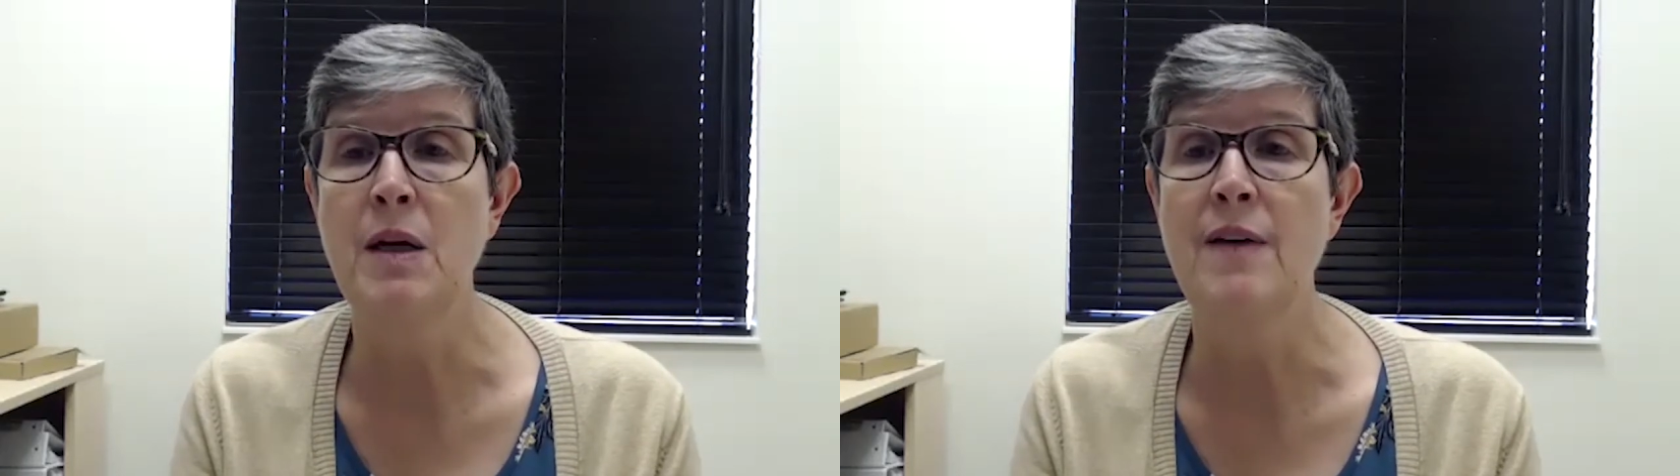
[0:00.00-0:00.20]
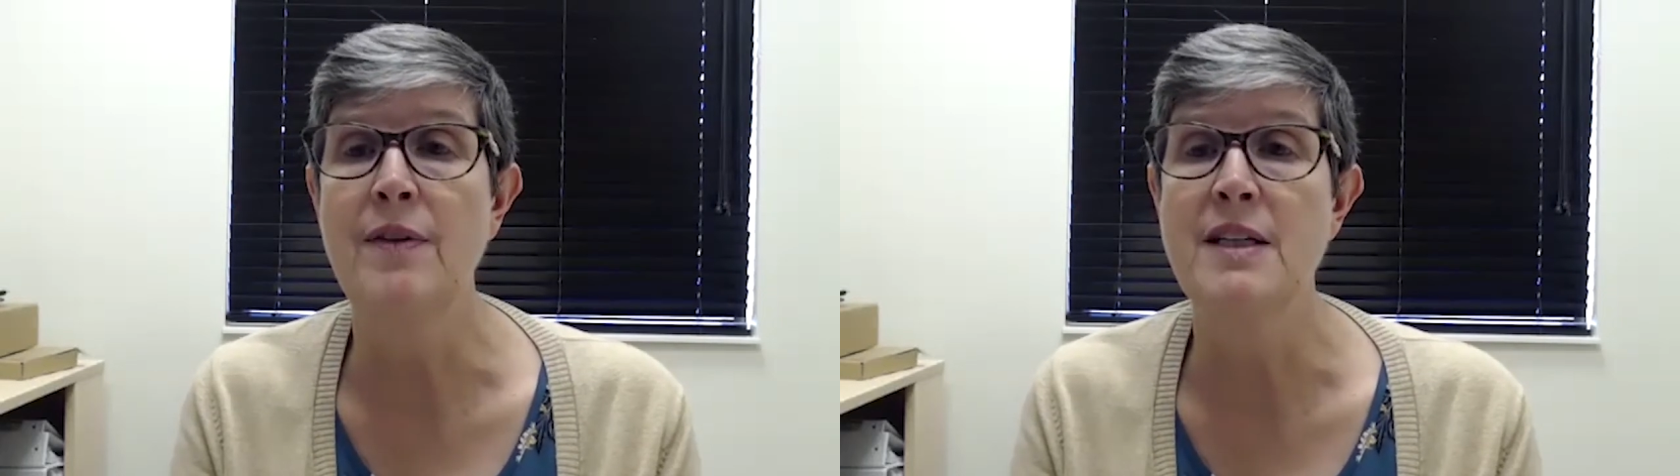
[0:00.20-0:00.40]

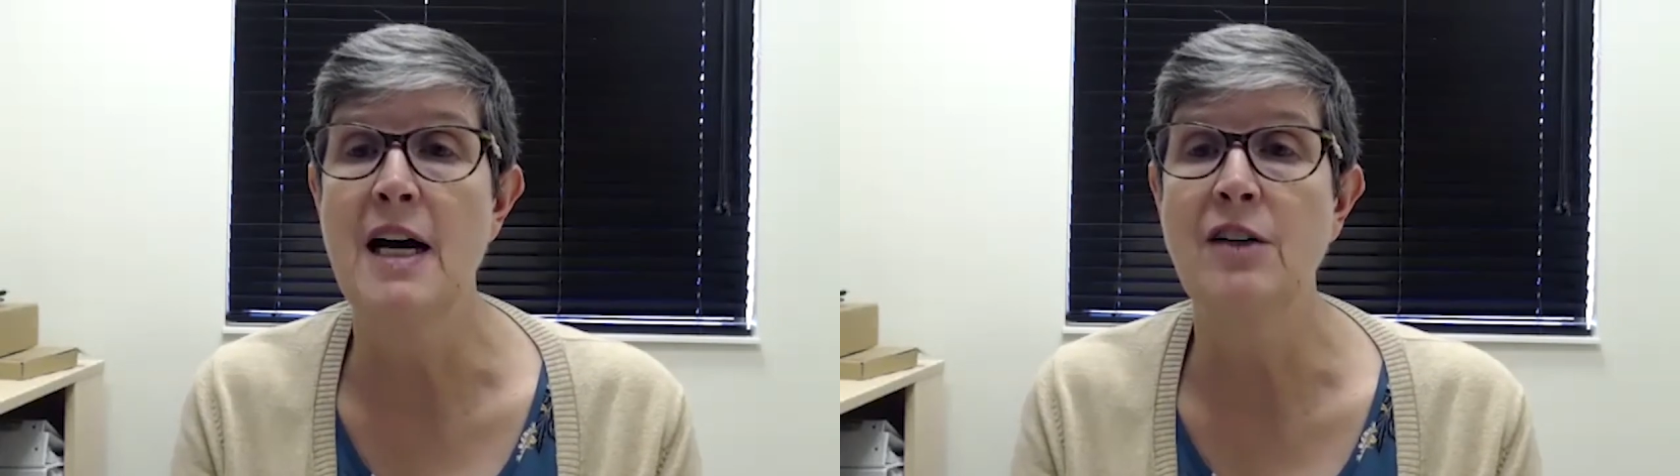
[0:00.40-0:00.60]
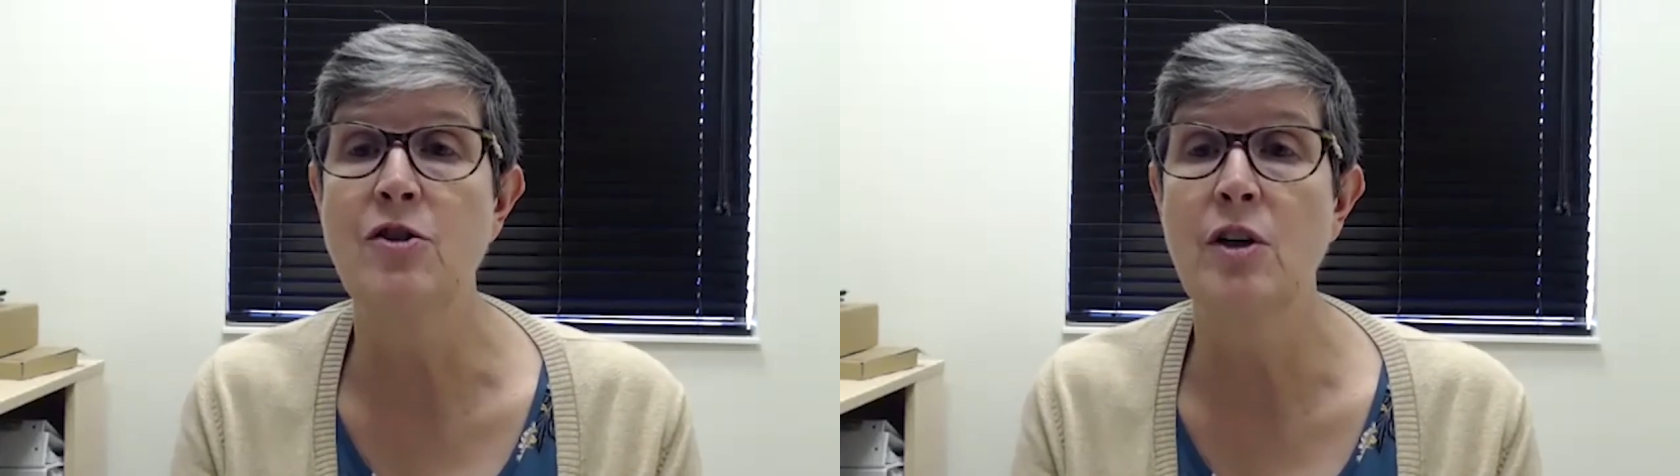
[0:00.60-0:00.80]
and the
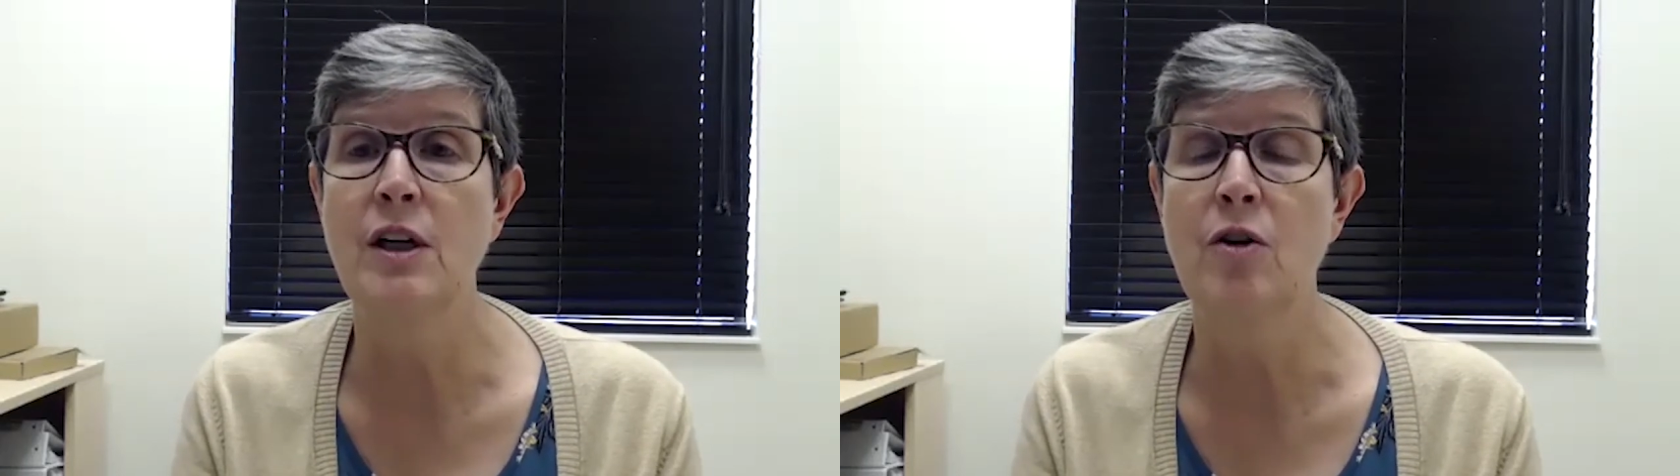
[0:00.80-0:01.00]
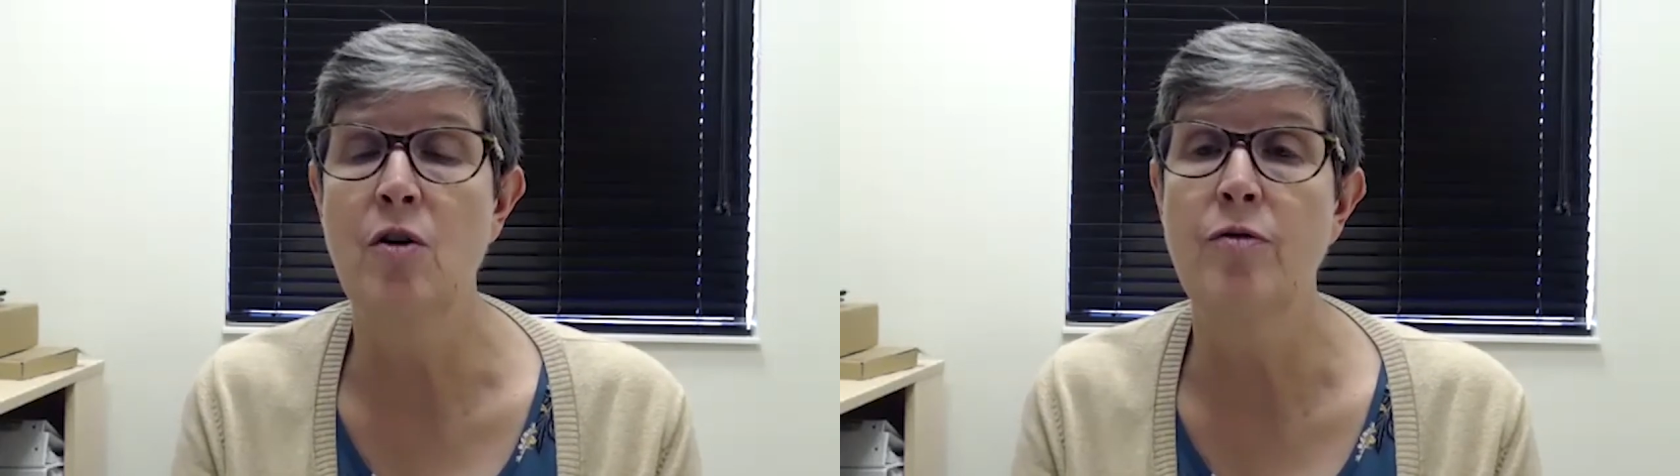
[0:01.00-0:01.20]
doctor
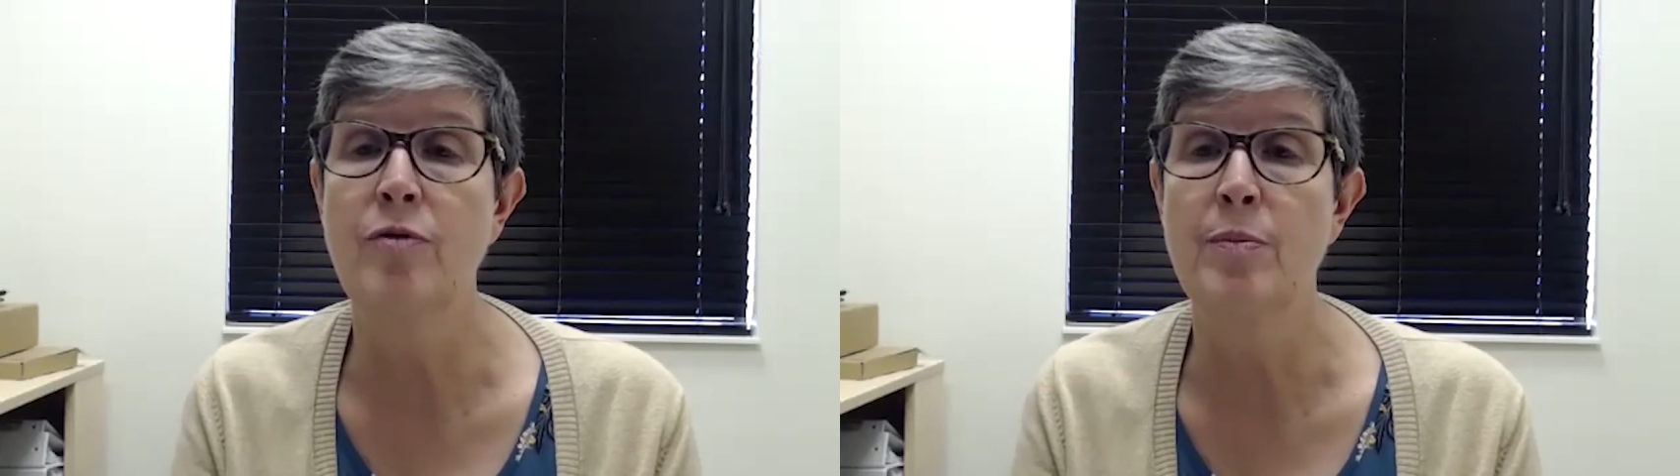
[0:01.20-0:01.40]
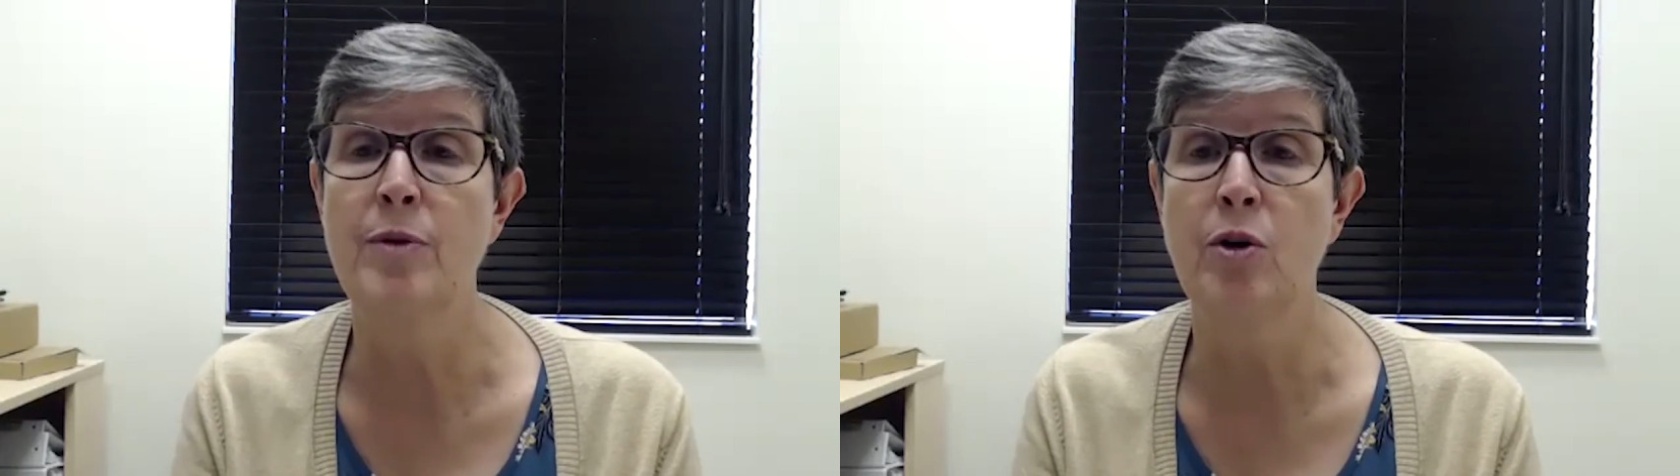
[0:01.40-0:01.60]
can go from the